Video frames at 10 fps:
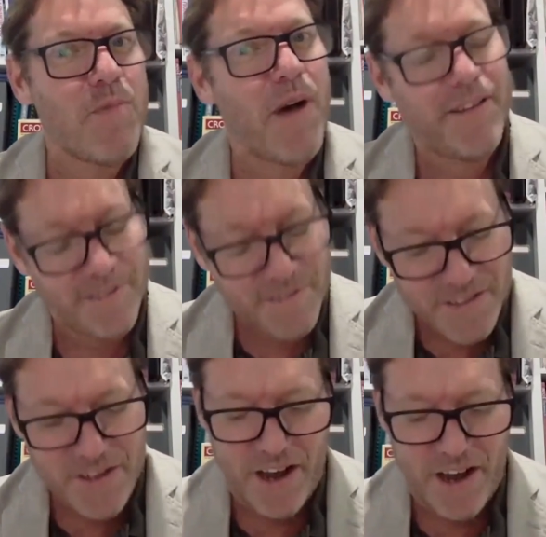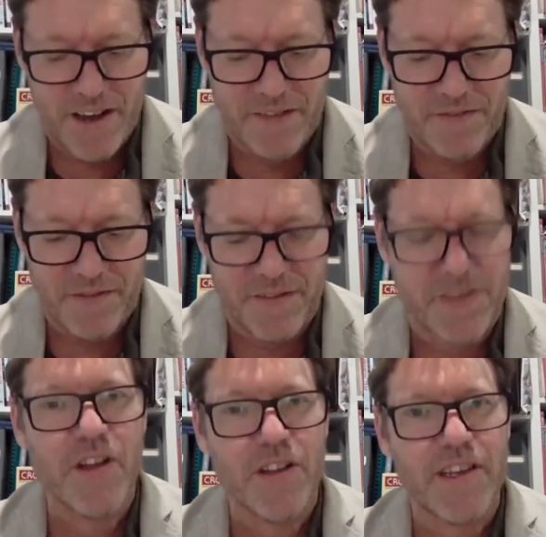But, if
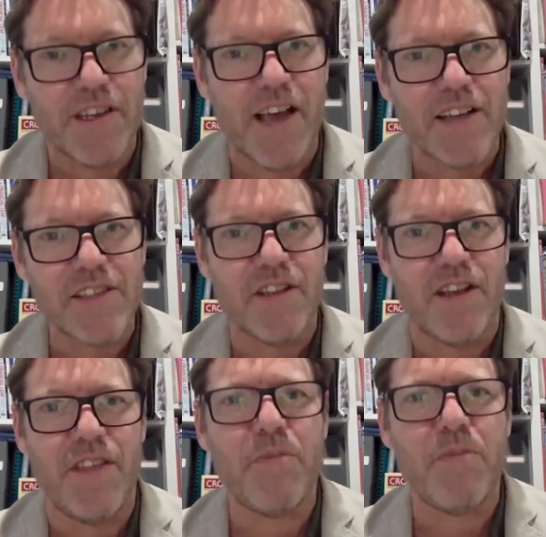Thurland Castle over there,